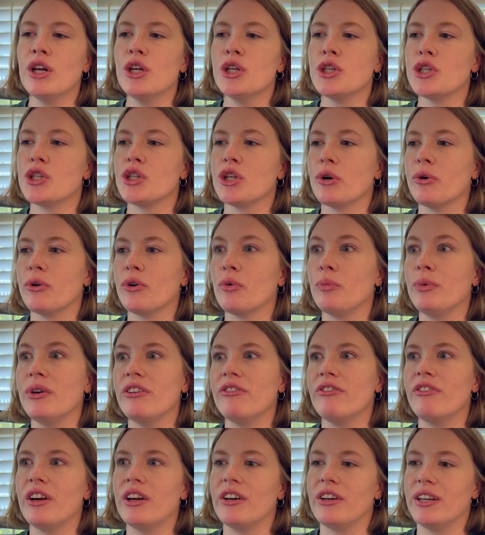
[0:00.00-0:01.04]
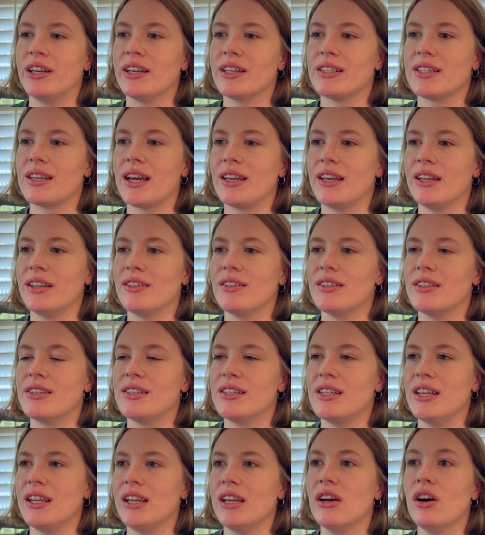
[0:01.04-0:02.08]
So it'll be very exciting to
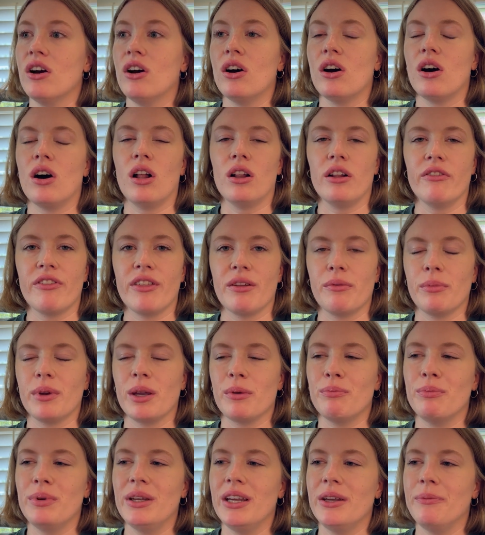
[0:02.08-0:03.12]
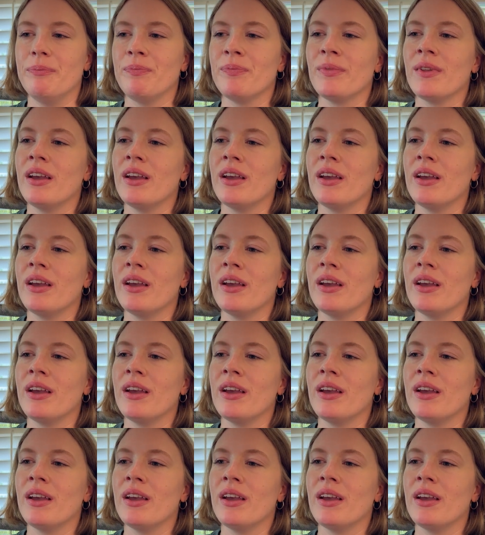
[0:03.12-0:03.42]
see all of them compete.